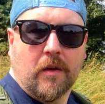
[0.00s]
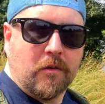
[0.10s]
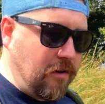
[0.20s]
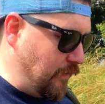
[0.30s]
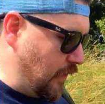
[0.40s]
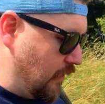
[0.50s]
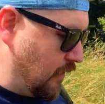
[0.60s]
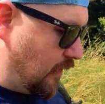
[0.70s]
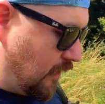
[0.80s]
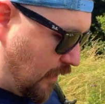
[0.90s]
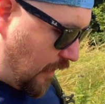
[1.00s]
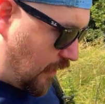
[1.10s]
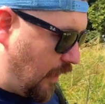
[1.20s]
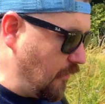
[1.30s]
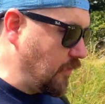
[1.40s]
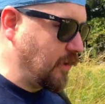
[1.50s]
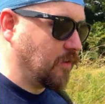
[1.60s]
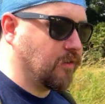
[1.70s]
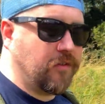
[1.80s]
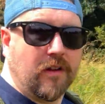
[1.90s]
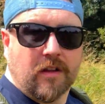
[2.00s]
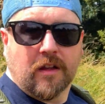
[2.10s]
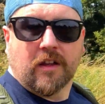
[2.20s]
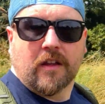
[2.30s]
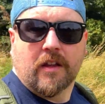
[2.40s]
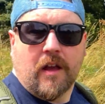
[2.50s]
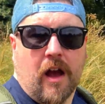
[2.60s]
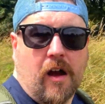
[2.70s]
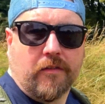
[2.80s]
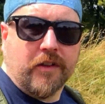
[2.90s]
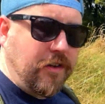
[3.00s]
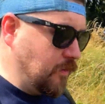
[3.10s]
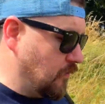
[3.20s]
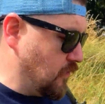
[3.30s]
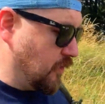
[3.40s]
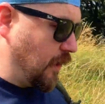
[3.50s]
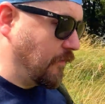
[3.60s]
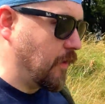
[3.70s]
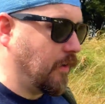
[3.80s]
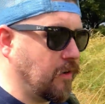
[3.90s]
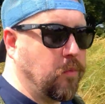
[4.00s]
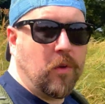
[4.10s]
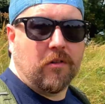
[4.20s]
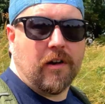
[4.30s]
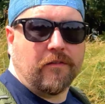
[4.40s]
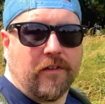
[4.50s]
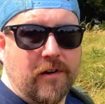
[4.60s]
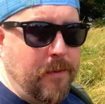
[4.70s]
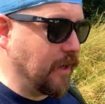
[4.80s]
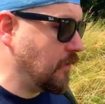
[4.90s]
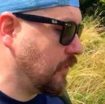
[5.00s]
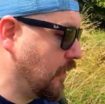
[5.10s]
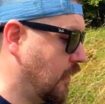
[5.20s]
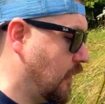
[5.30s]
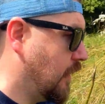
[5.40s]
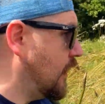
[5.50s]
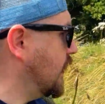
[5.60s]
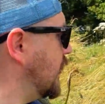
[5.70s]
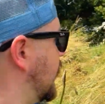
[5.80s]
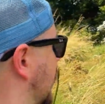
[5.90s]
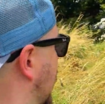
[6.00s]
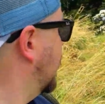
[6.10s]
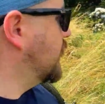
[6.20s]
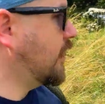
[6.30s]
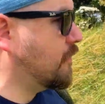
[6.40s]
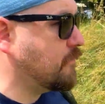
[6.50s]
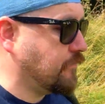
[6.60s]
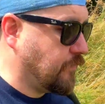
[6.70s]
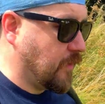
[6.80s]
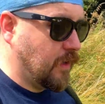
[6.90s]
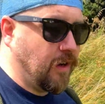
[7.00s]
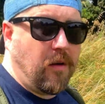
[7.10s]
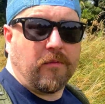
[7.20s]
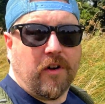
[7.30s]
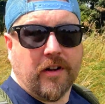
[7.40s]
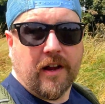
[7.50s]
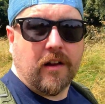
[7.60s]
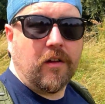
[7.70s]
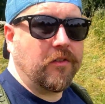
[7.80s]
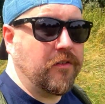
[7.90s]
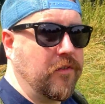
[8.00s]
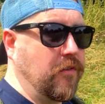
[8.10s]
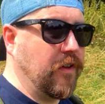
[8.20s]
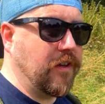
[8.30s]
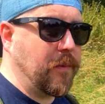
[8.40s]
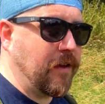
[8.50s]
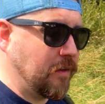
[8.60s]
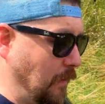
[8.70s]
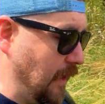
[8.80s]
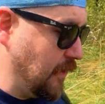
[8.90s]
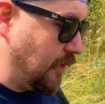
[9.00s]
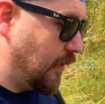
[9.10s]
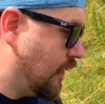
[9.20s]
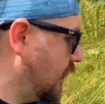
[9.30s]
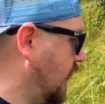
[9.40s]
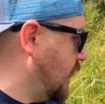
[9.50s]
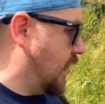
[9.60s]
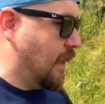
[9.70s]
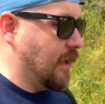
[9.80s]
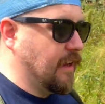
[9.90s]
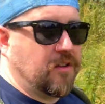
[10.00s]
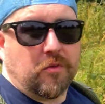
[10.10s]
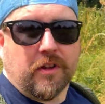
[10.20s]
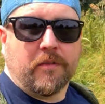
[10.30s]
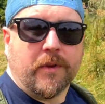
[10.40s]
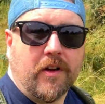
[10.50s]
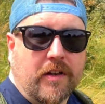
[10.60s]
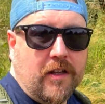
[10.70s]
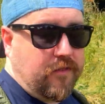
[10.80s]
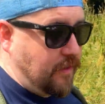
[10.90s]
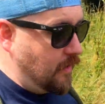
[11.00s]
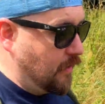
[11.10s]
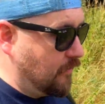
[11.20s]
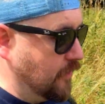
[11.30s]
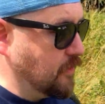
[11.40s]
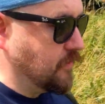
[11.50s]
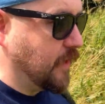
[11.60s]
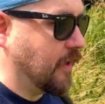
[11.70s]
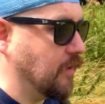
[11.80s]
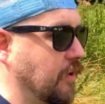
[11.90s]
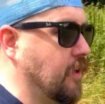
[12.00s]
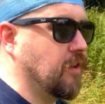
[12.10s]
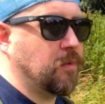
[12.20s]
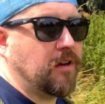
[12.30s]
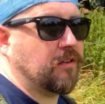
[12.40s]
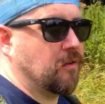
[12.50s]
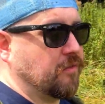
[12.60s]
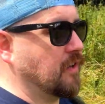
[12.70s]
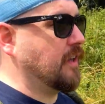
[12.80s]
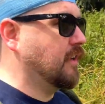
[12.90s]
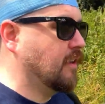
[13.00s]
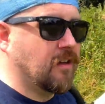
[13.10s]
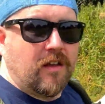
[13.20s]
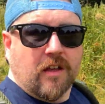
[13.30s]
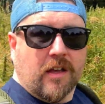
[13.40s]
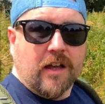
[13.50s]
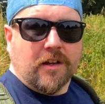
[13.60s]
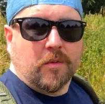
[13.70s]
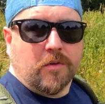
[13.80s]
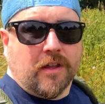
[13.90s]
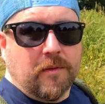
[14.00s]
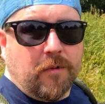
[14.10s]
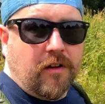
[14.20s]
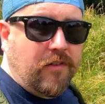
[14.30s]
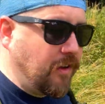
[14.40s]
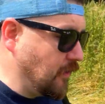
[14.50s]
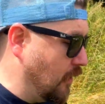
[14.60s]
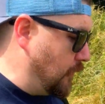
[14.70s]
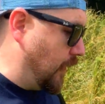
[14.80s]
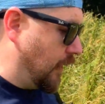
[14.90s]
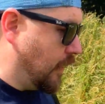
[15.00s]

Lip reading: we're having a lovely sort of afternoon, just having a nice walk around Ferry Meadows, and you know, I'm finding out lots of new things about this place, and it's also giving me ideas for future videos, as well as obviously going towards getting my flight time done.